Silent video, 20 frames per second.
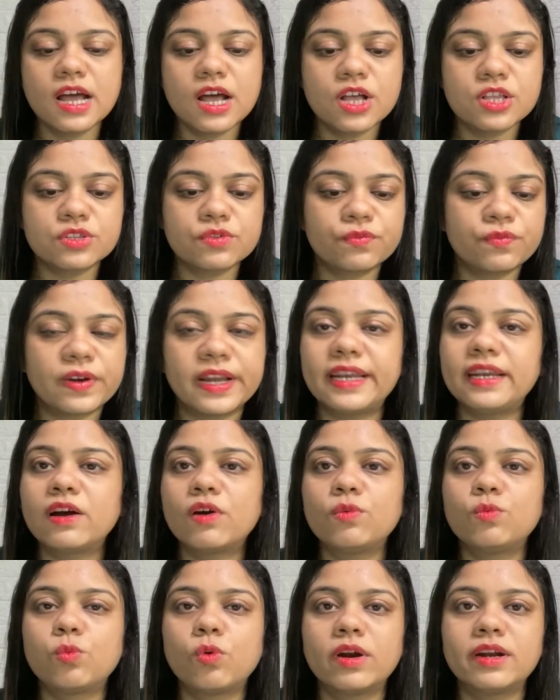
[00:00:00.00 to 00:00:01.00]
So find
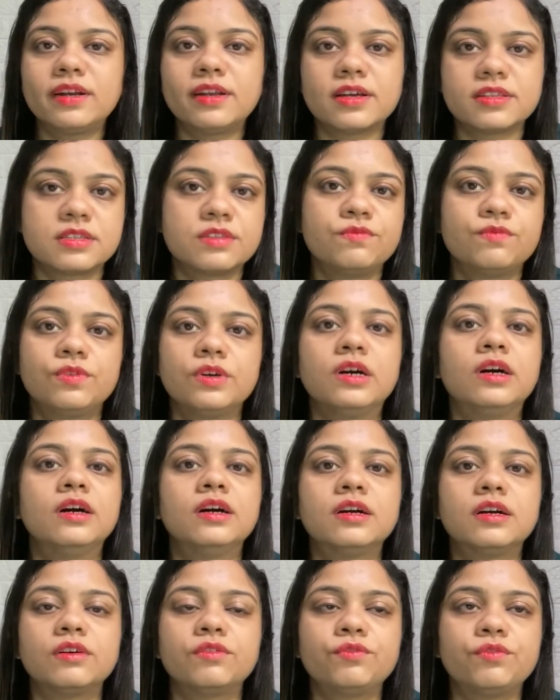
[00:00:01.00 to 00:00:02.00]
out what doesn't
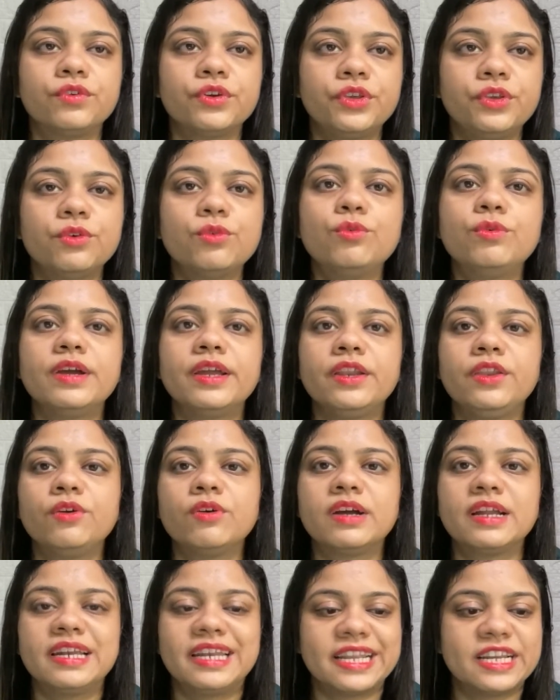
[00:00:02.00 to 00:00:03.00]
work for you in your
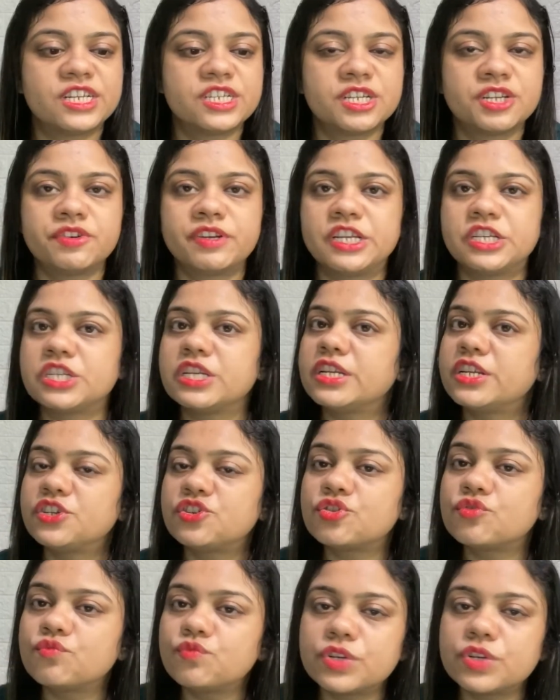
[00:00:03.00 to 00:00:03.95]
content generation engine,